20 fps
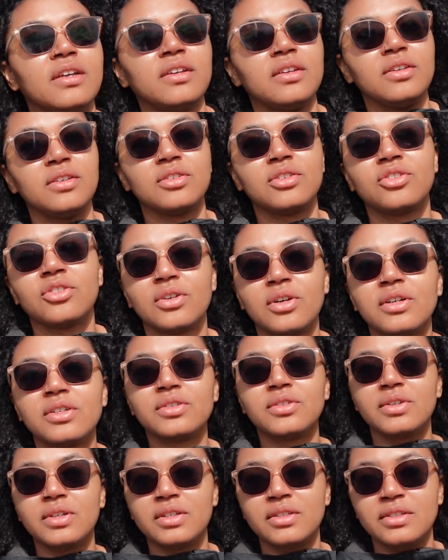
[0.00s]
You should
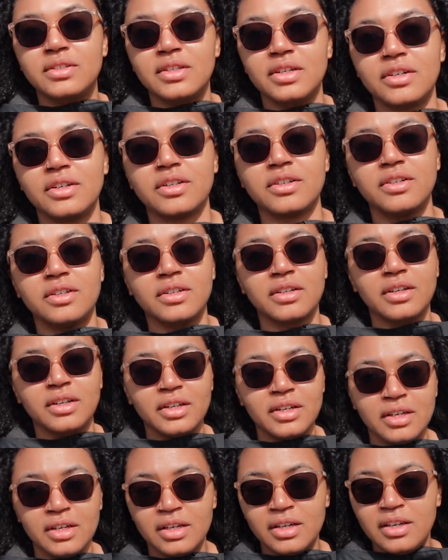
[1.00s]
also consider
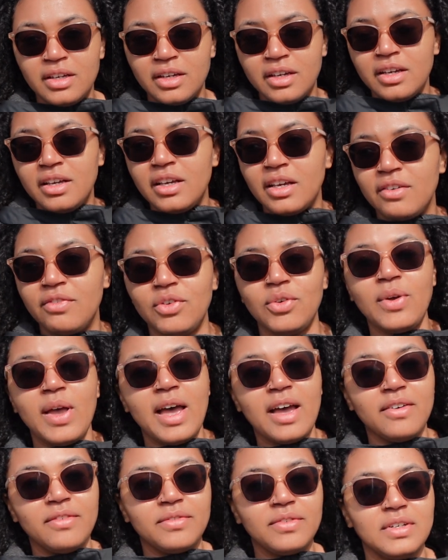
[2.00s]
if you
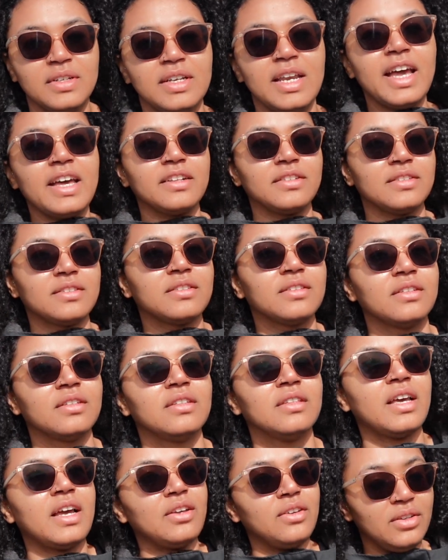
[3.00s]
have debts
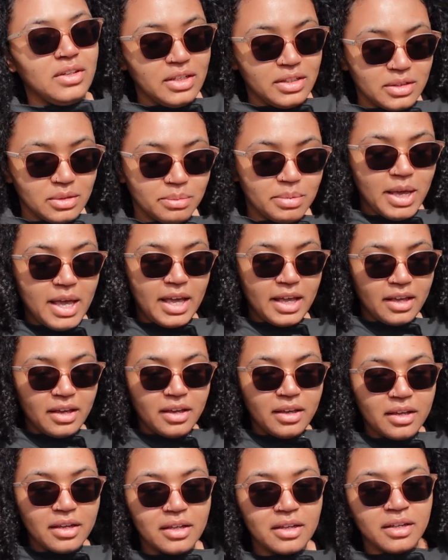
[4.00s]
that you need to pay.
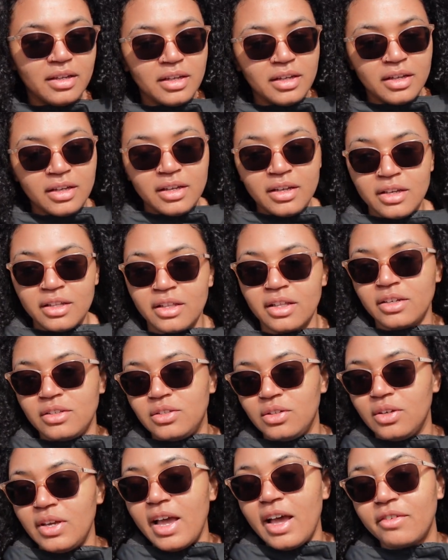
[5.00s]
Like,
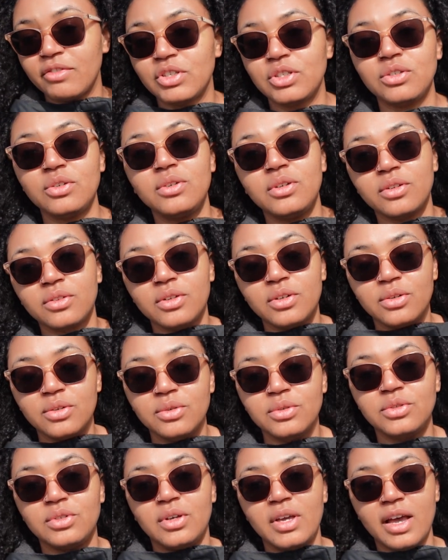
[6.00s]
do you have student
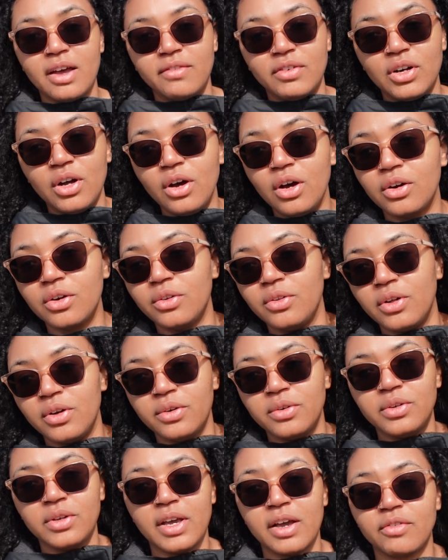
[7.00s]
loans? Do you have an auto
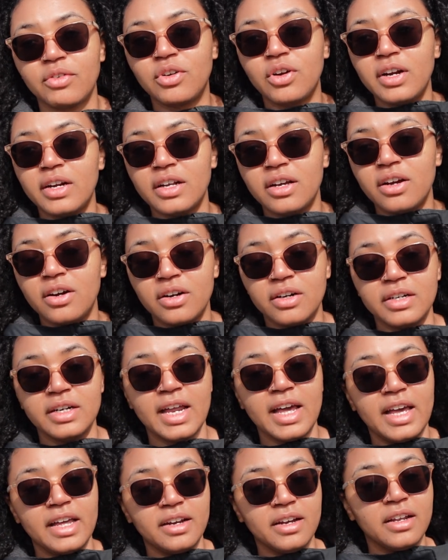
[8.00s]
loan? Do you have credit card
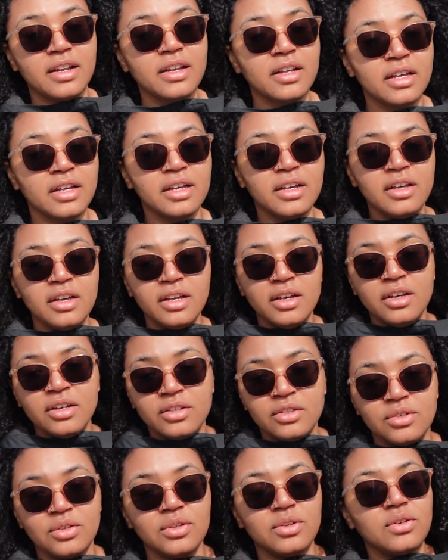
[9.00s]
debt?
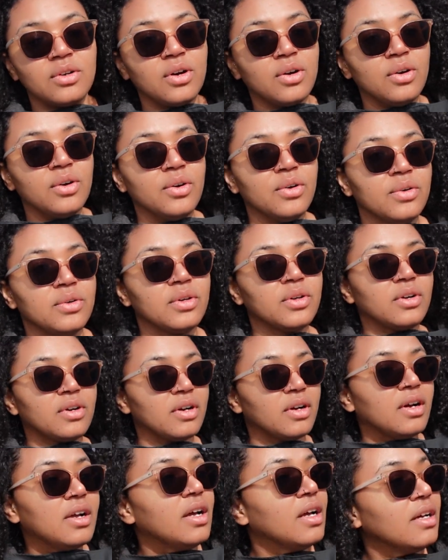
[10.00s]
Do you owe
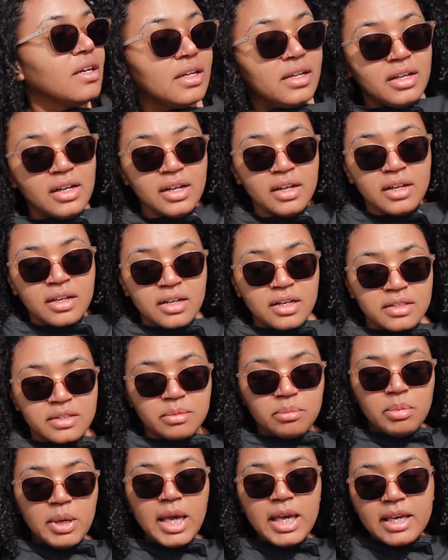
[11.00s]
your
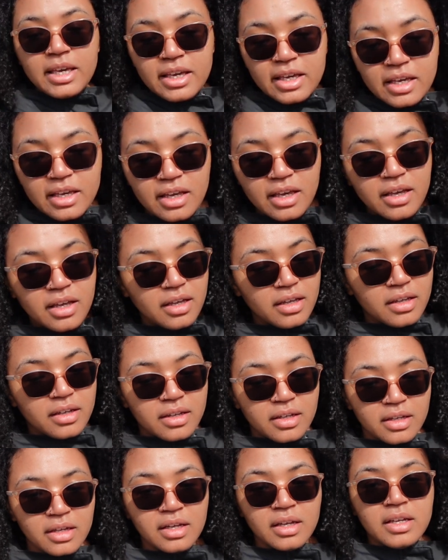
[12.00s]
cousin Pinky
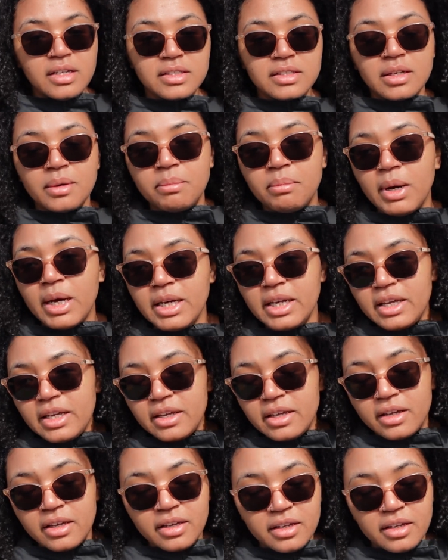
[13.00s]
some money?